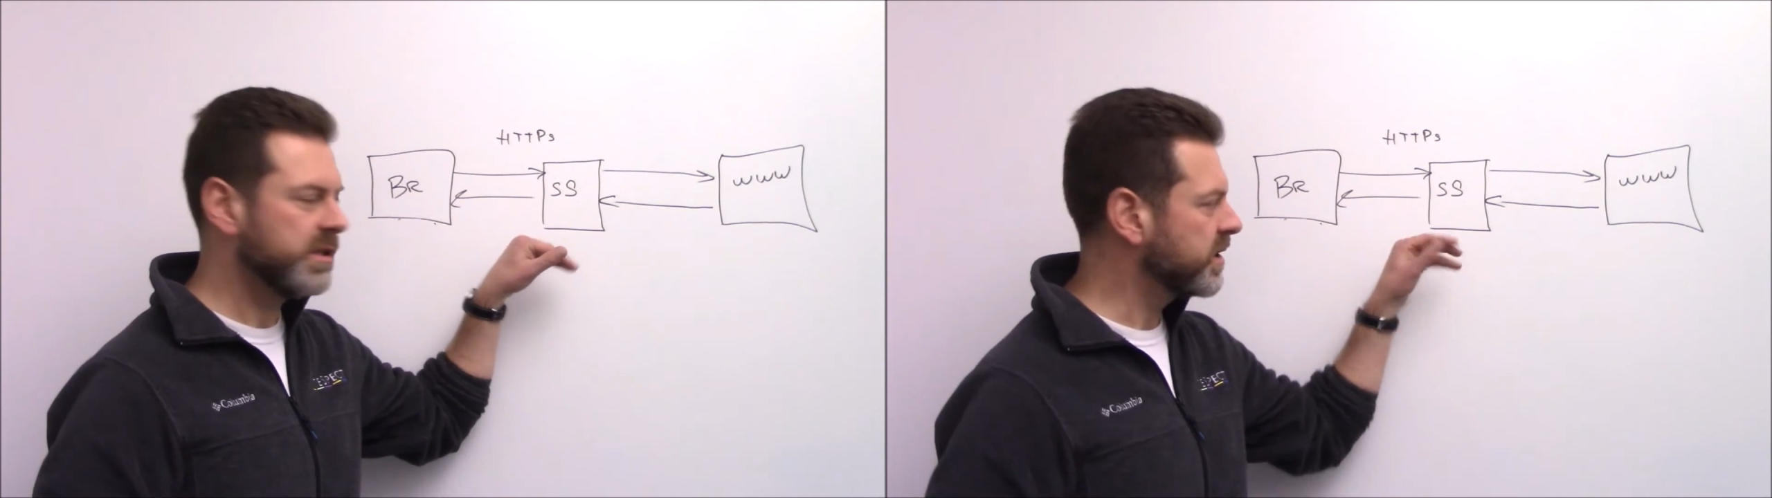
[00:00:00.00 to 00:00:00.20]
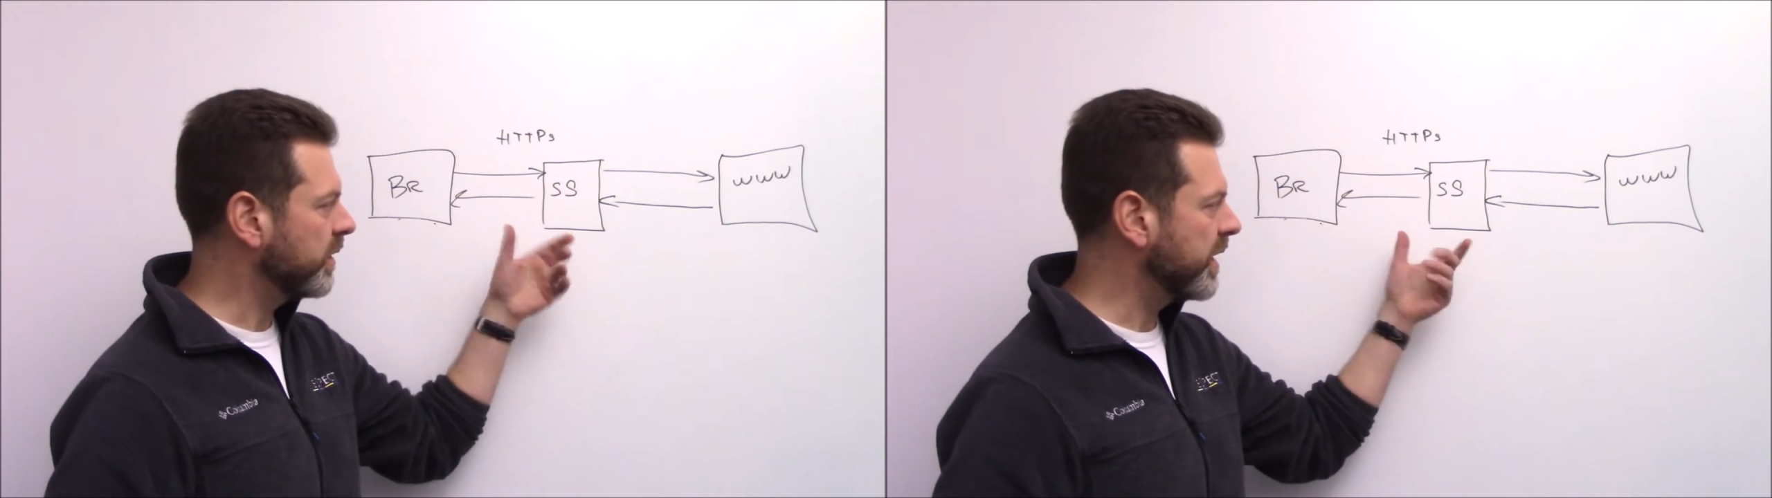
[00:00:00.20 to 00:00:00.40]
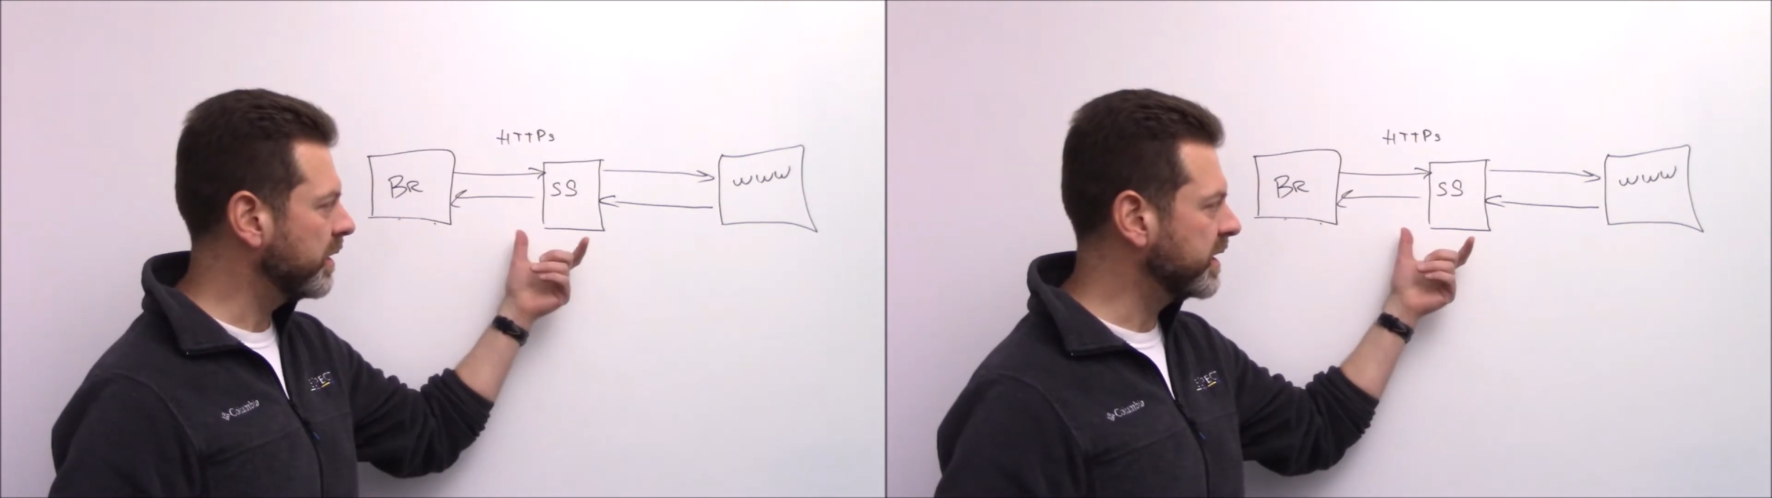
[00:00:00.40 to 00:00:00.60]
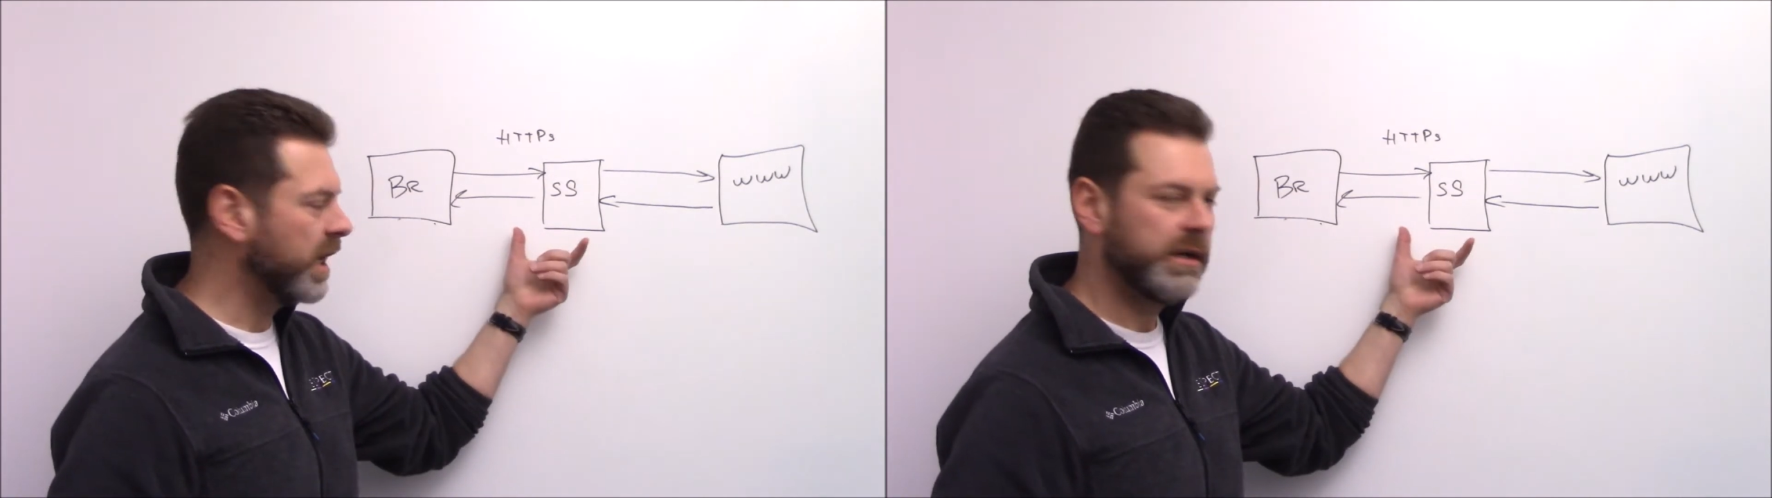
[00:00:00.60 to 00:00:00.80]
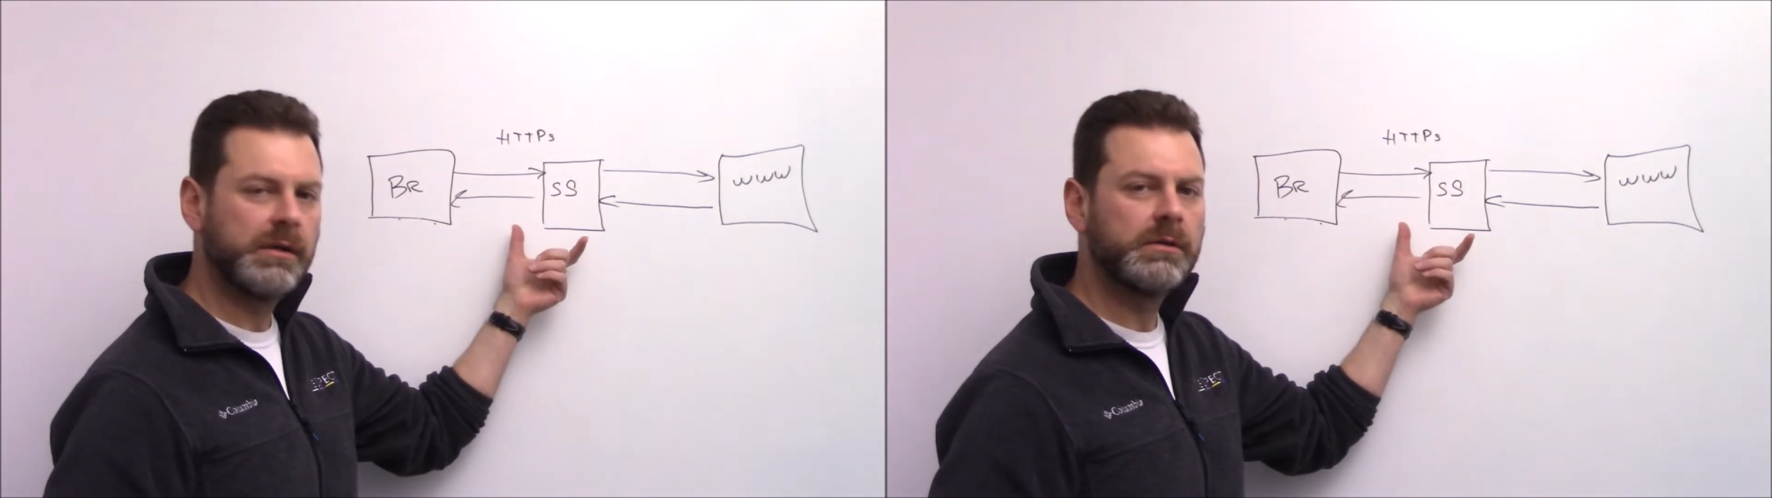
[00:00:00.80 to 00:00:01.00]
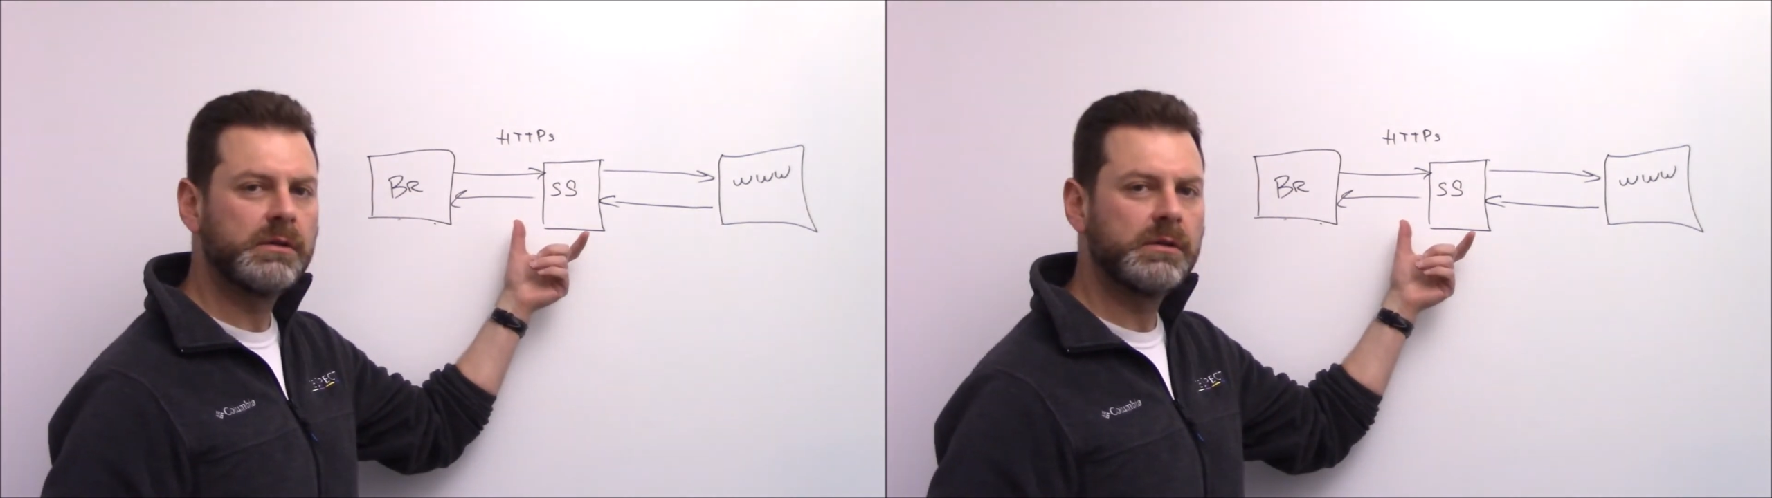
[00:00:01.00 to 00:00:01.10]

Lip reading: so they're done